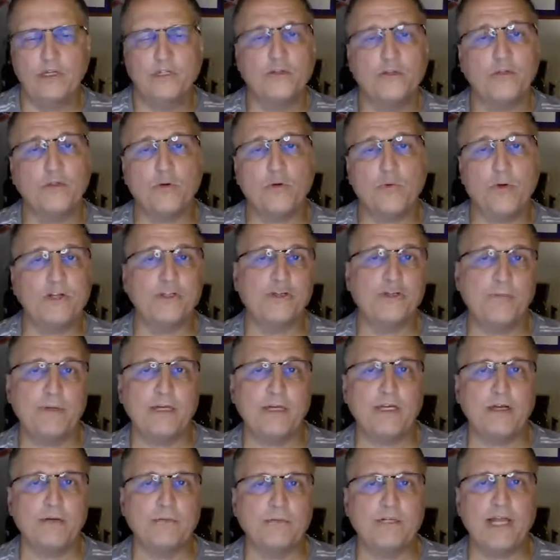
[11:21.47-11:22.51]
So the question
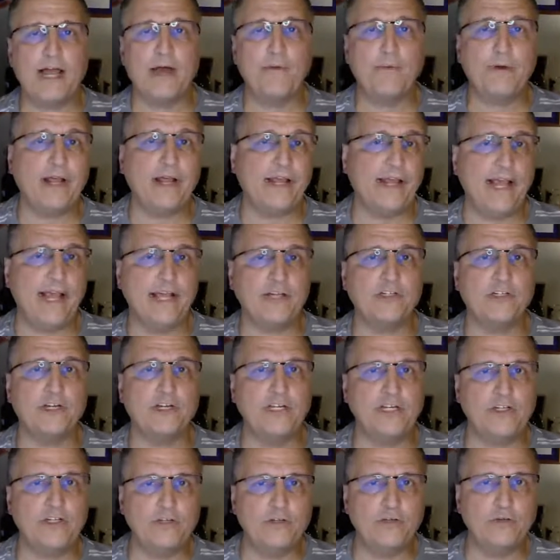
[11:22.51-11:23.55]
becomes, how would I
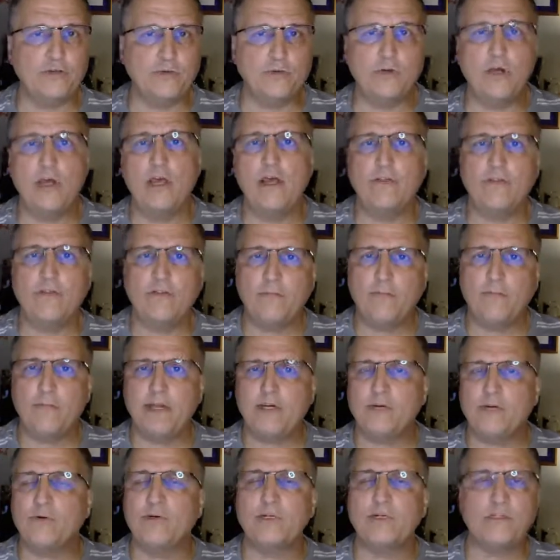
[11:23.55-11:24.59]
actually do the
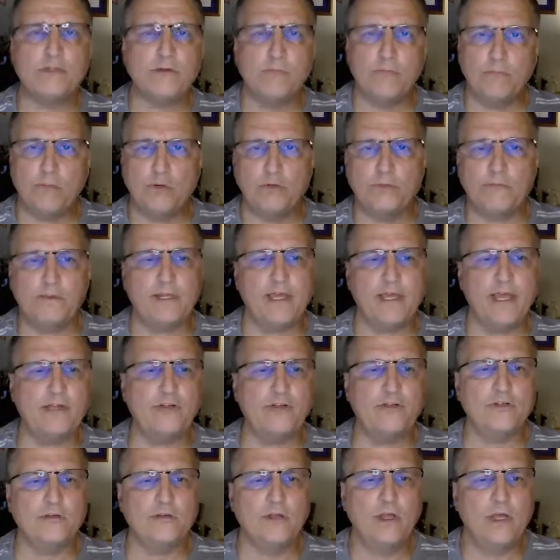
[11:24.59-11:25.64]
matrix
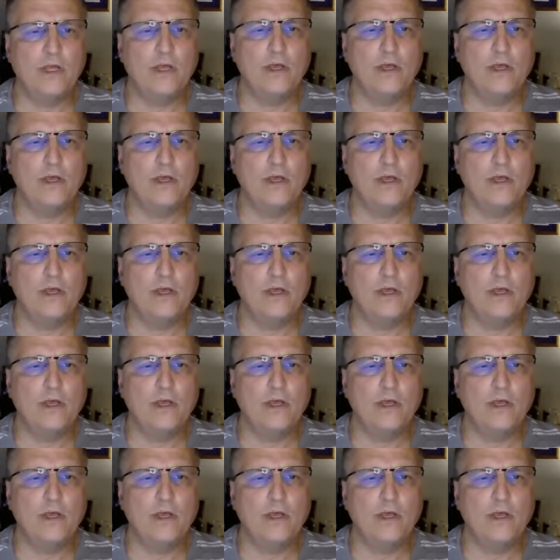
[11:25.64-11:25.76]
multiplication?